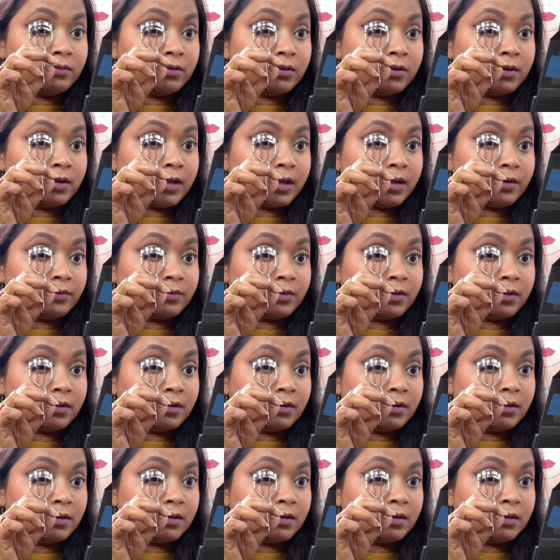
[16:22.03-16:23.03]
ever
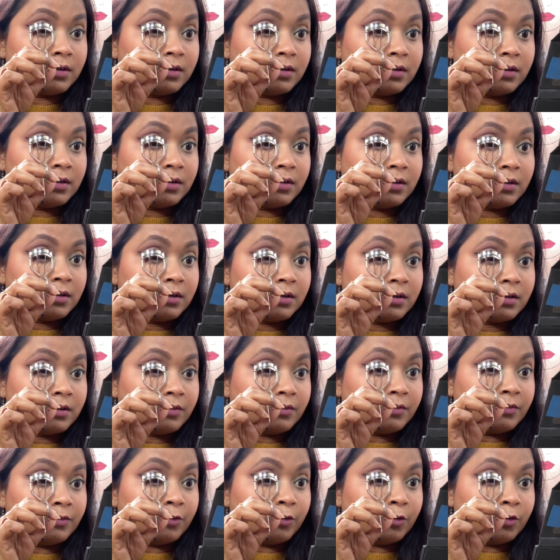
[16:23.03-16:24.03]

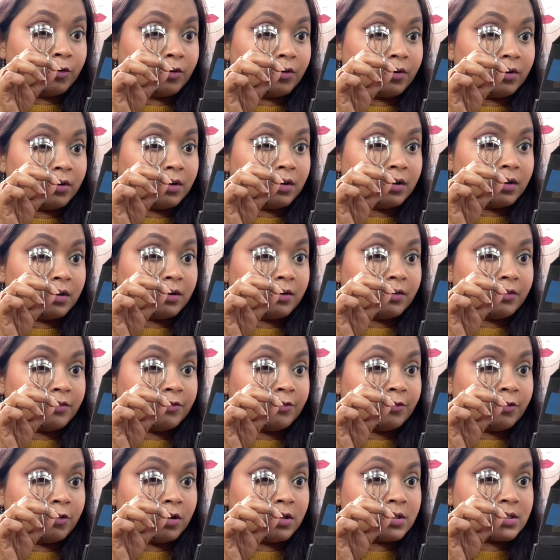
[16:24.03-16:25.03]
wore
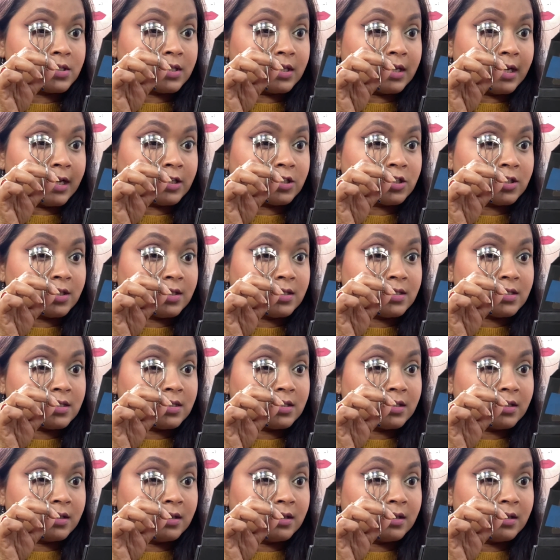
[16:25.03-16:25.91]
false lashes,